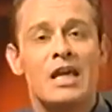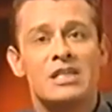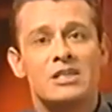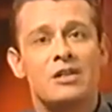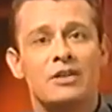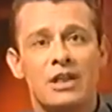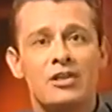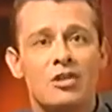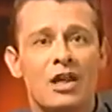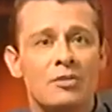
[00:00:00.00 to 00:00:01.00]
and sell
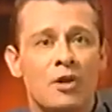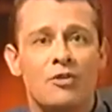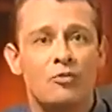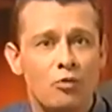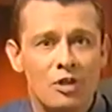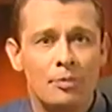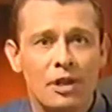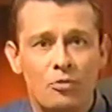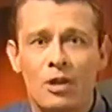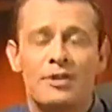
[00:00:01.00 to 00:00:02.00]
each item off one
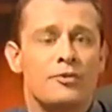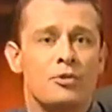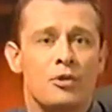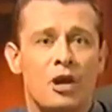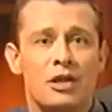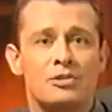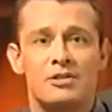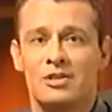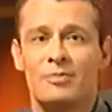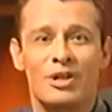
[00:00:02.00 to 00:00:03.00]
by one through your
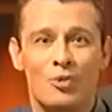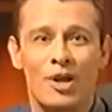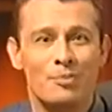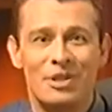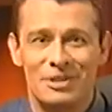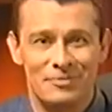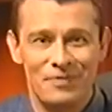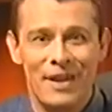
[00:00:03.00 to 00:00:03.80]
auctions to make great money.